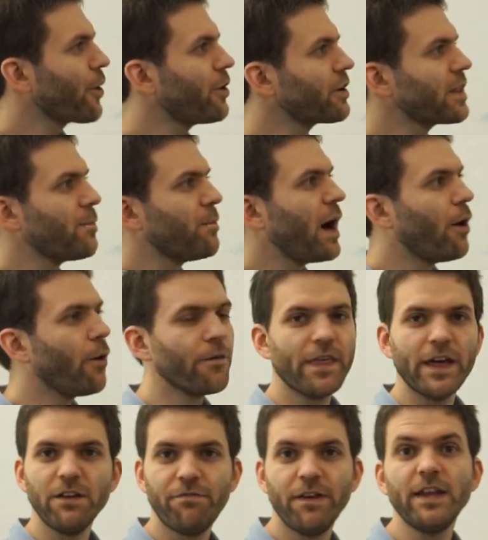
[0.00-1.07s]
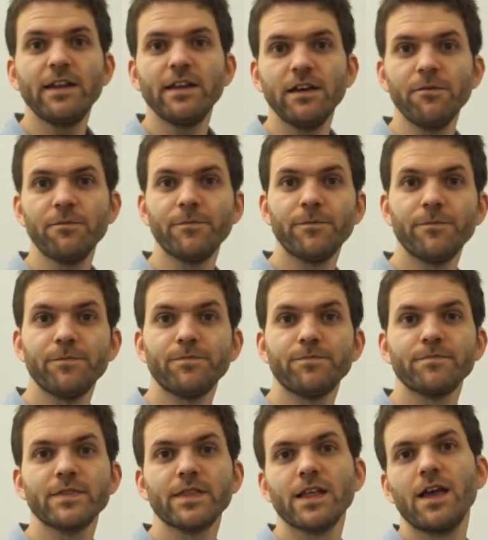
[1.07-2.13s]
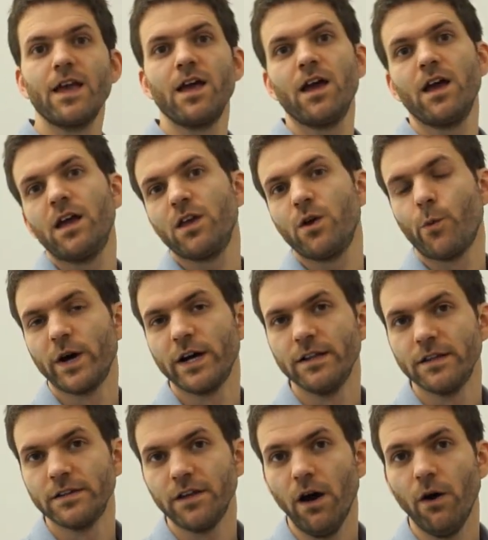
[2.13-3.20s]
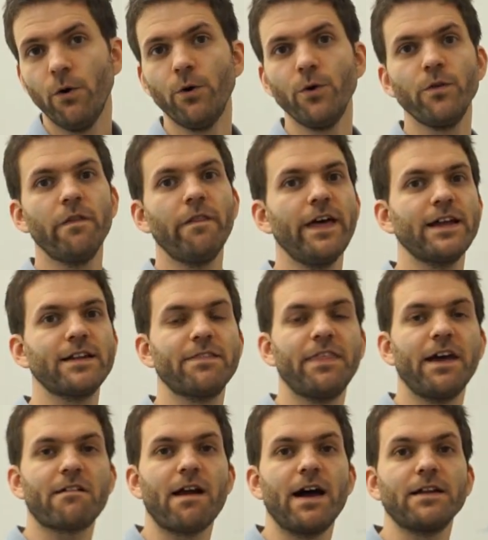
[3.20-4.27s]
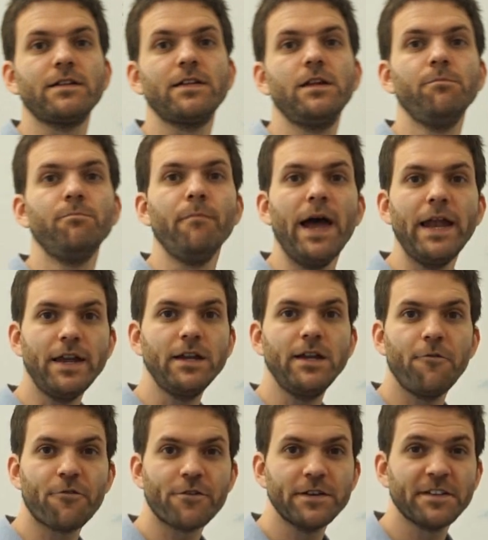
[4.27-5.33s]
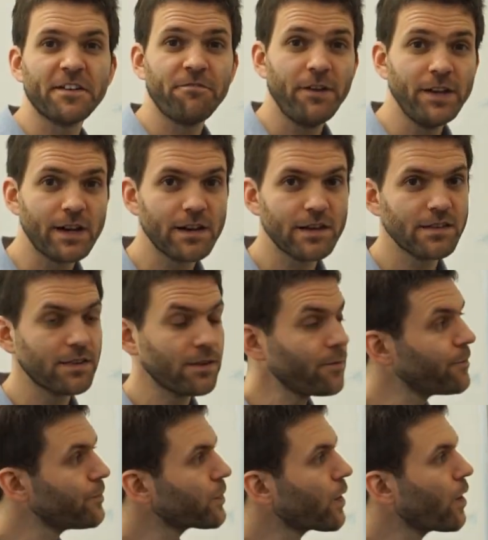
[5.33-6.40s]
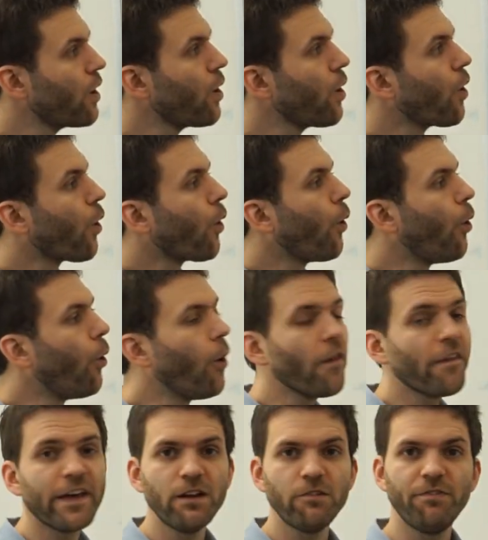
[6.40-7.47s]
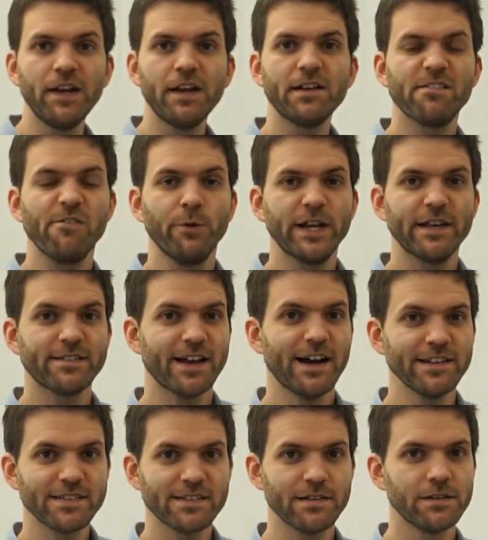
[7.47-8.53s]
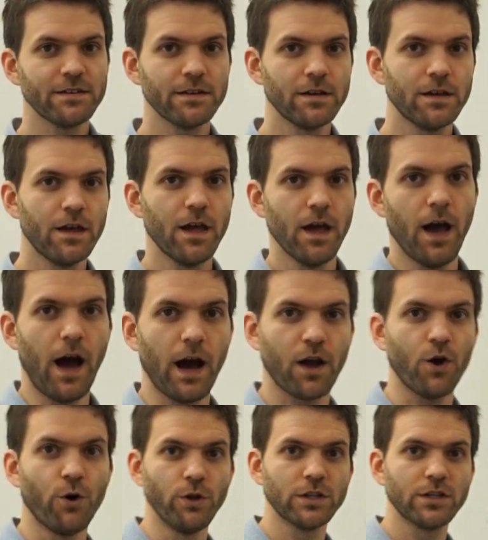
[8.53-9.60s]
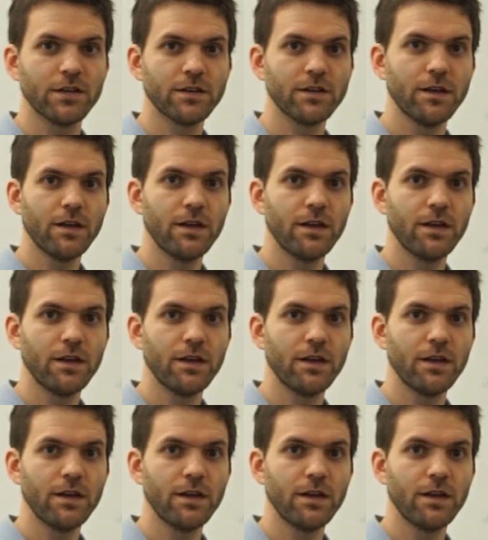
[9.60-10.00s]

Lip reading: heard about the infinity. You will know that there are many different infinities. All the infinities we discussed are called